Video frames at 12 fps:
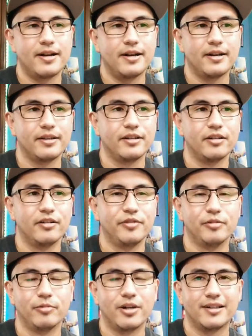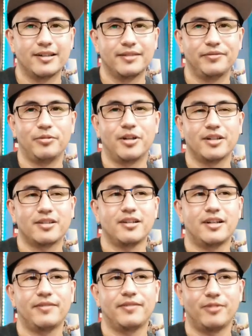you know, if you wanna
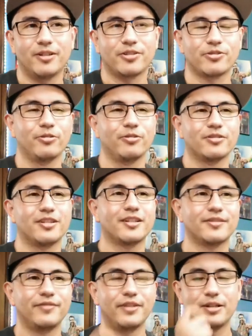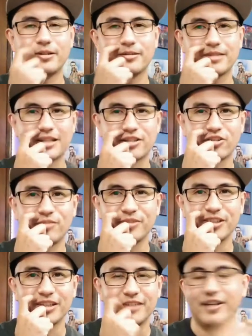take off and watch Total Tech's videos, that's
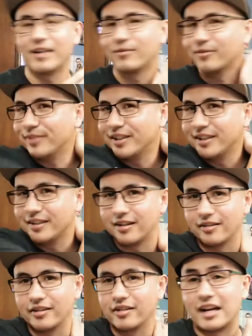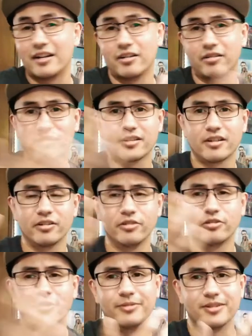completely fine with me. You know, I know there's other
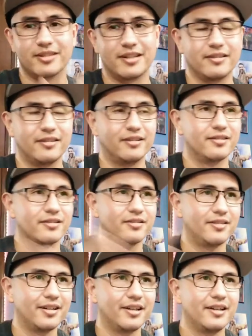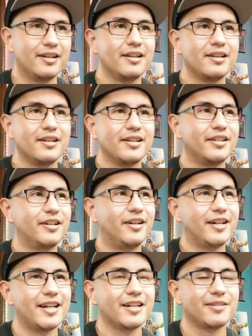YouTubers out there, so I
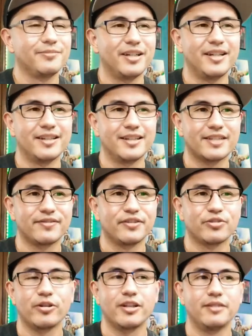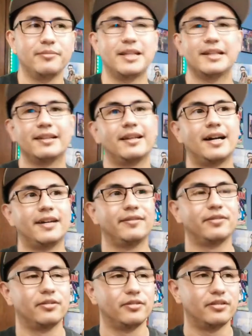can't complain. Thanks for joining me
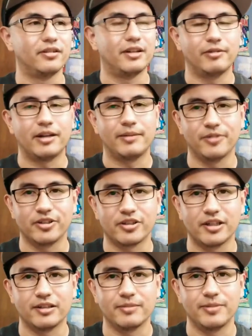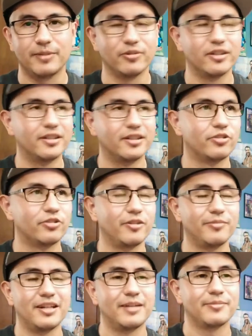live, though. You know, I appreciate the people that did
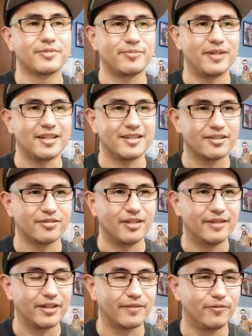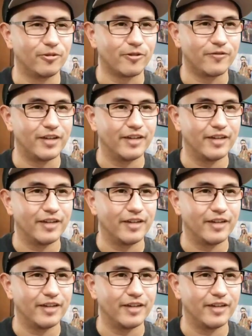join me. I'm surprised I still have like 4 or 5